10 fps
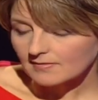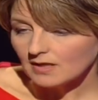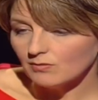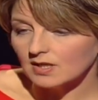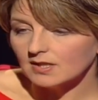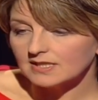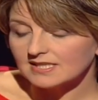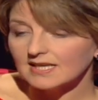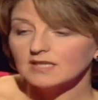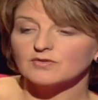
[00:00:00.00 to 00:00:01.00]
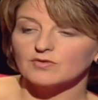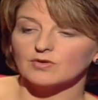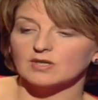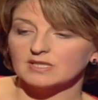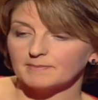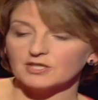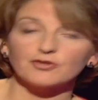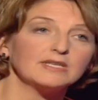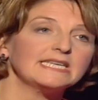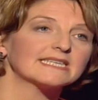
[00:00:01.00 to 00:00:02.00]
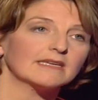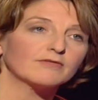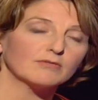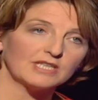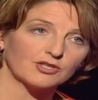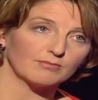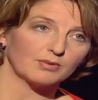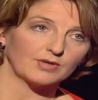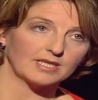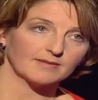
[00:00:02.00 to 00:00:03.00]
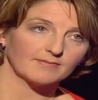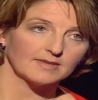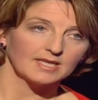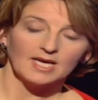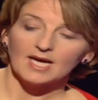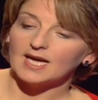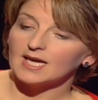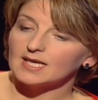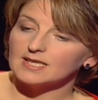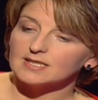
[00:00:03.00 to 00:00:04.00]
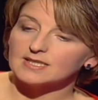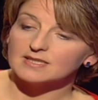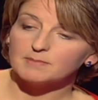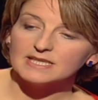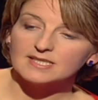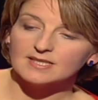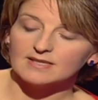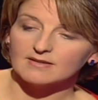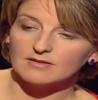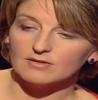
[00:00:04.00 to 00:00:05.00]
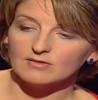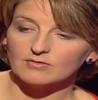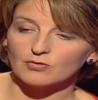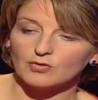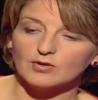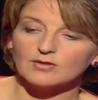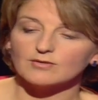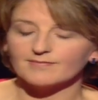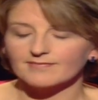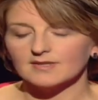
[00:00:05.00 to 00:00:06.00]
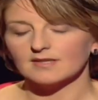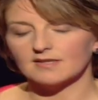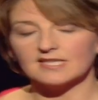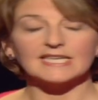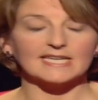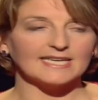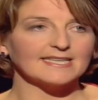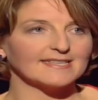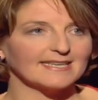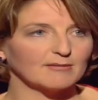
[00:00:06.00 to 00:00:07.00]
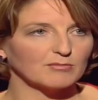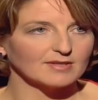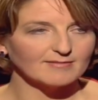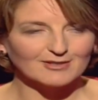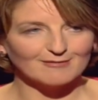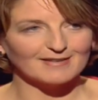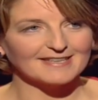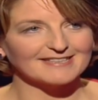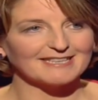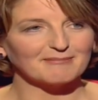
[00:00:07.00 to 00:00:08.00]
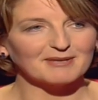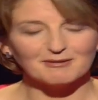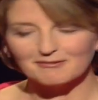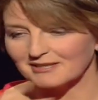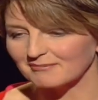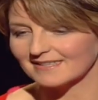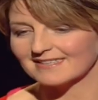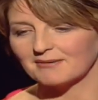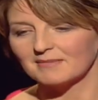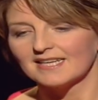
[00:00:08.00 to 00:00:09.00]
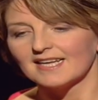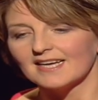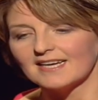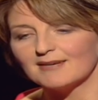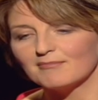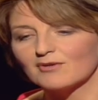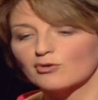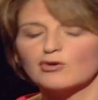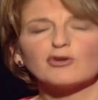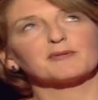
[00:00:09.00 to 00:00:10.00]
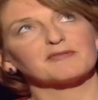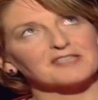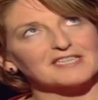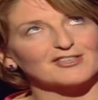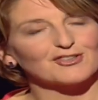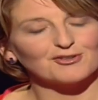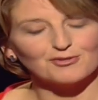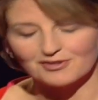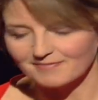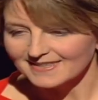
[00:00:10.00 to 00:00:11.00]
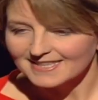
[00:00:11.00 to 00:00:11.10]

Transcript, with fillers: Well, it stands for Special Needs Information Point, mm -hmm. and it's based at the, the Royal Sick Kids in Edinburgh. It's got a fancy name that I always get mixed up. Um, the Royal Hospital for Sick Children.